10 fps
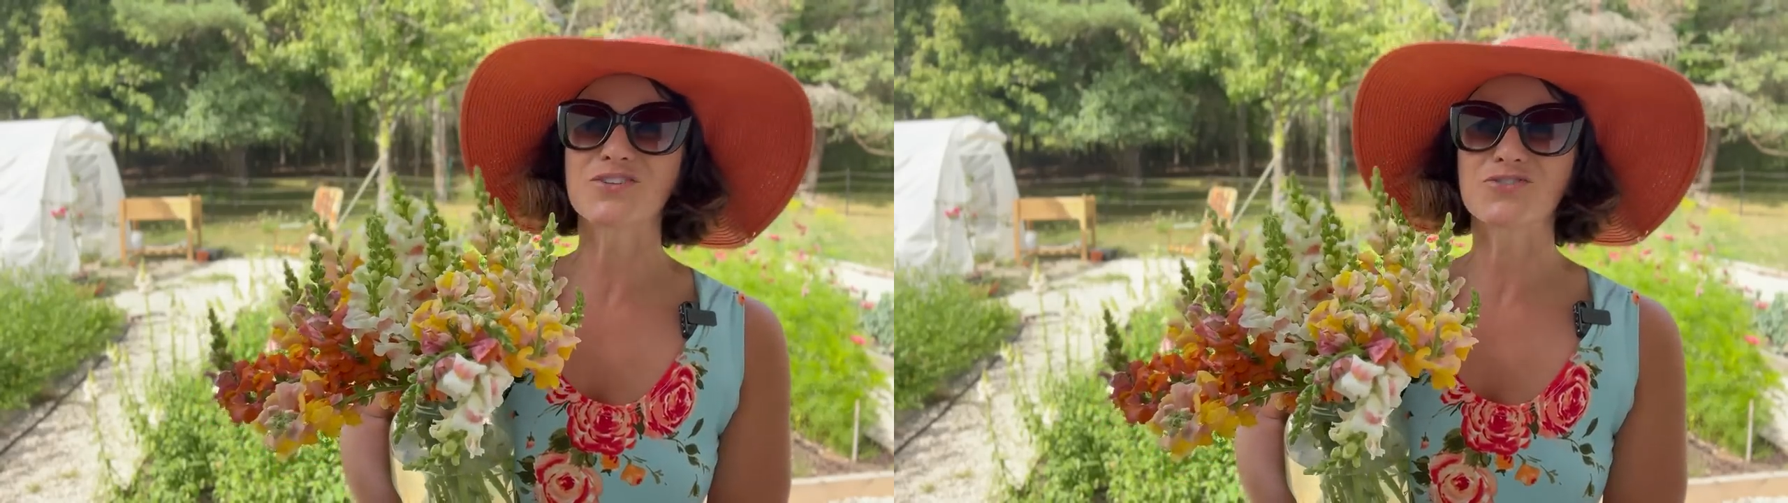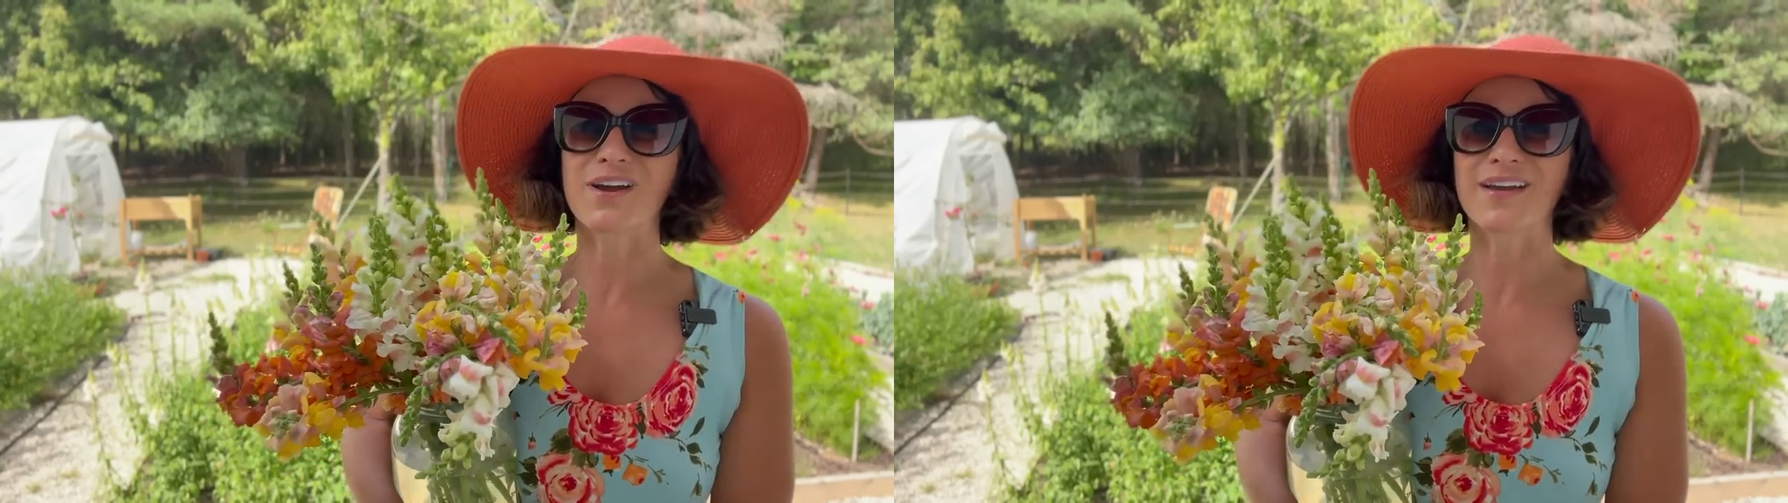
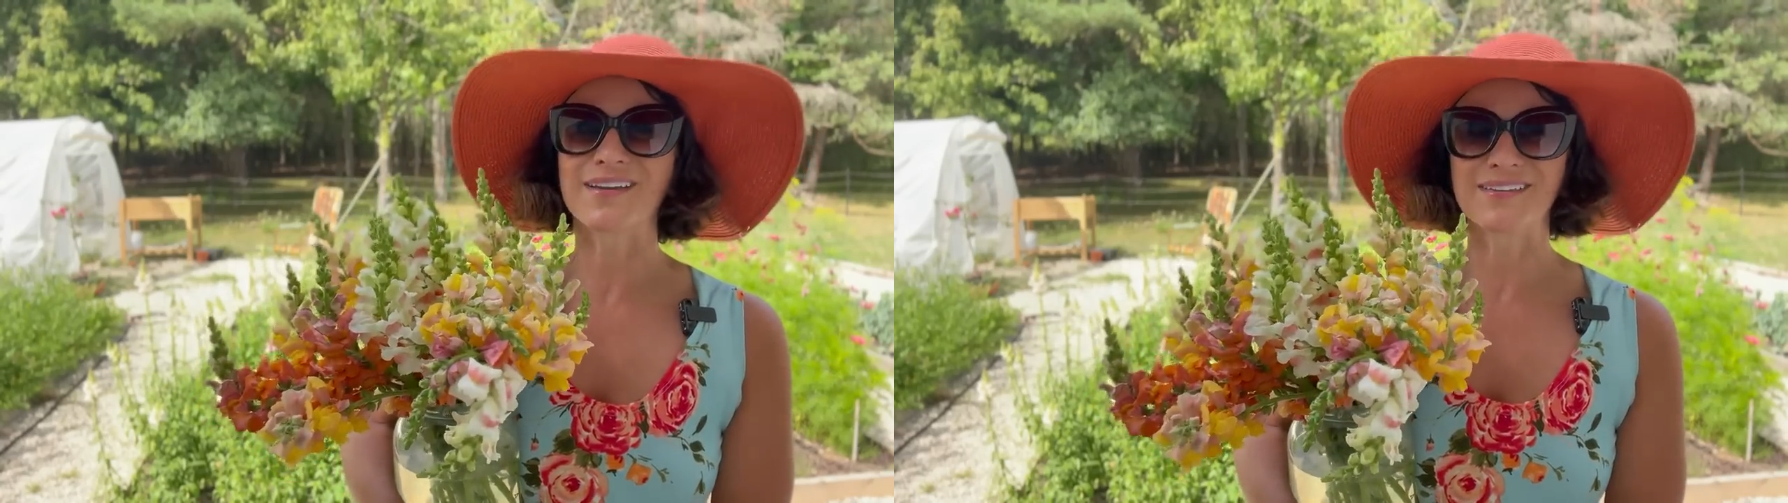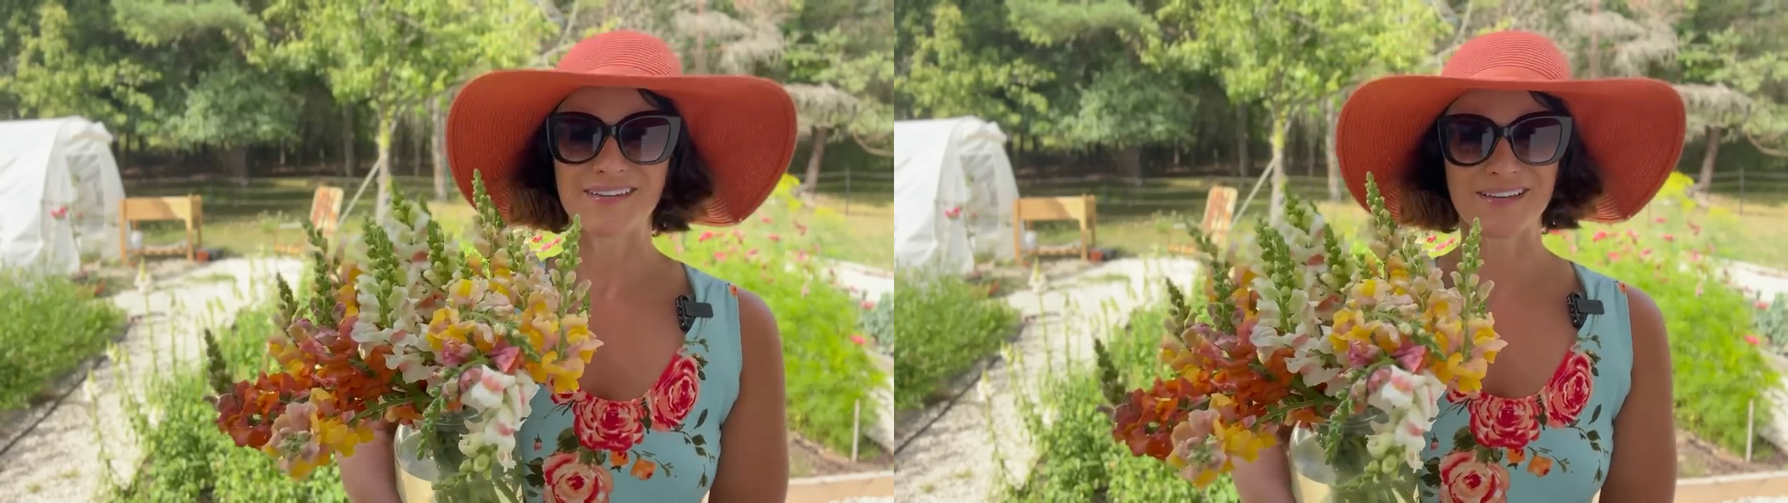to
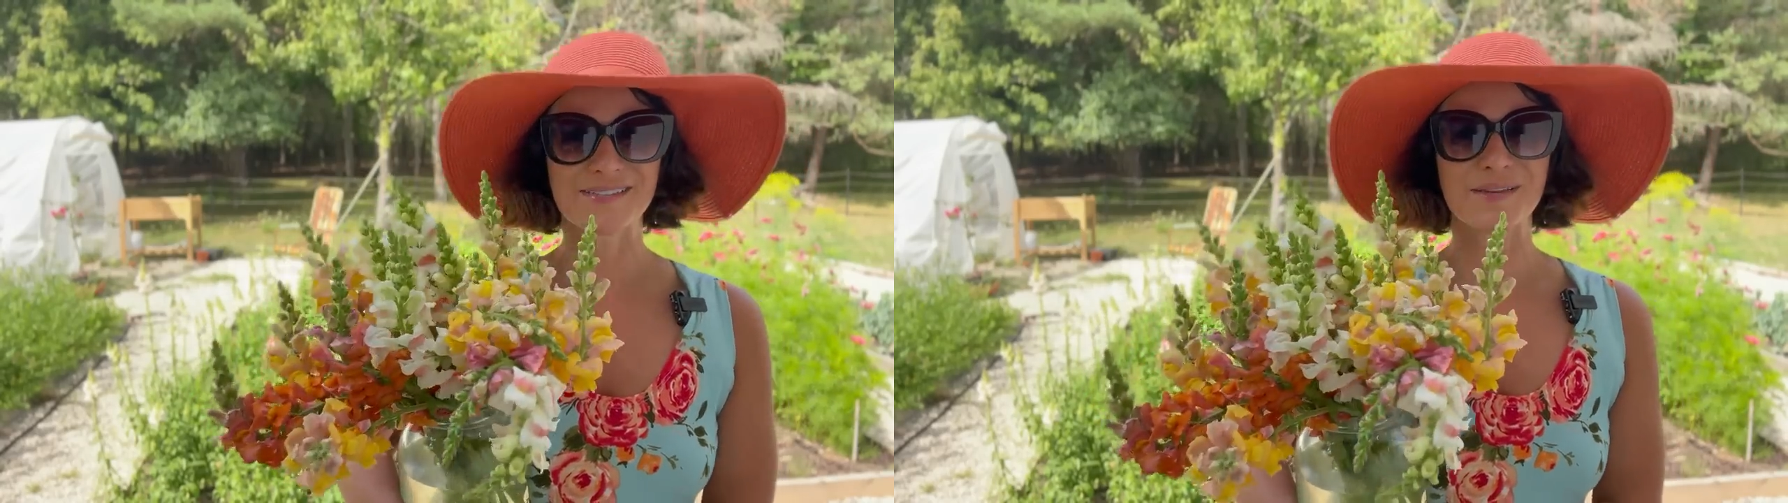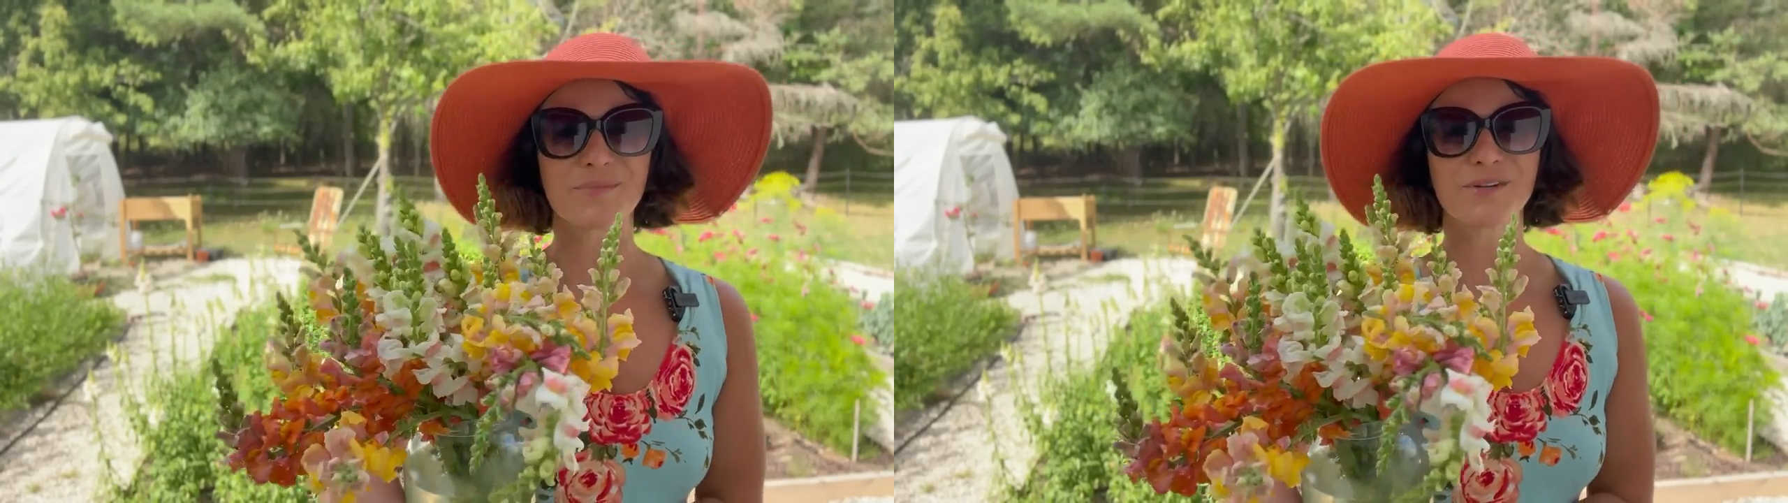try
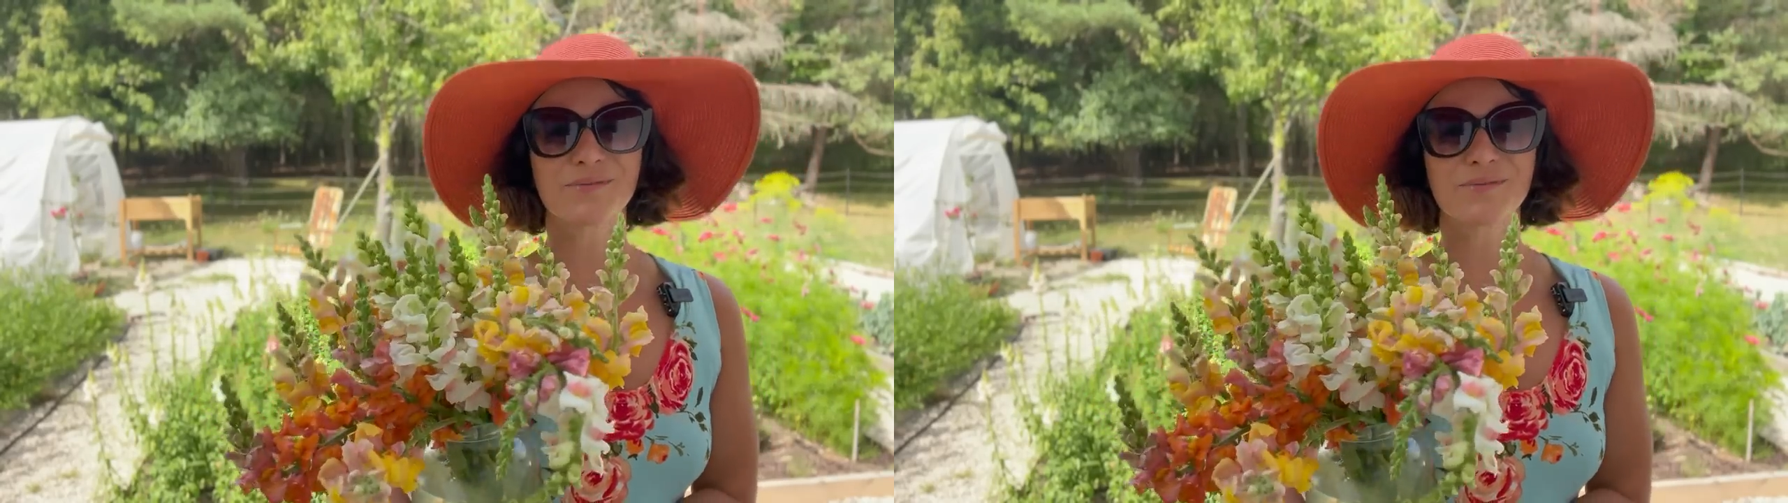next summer.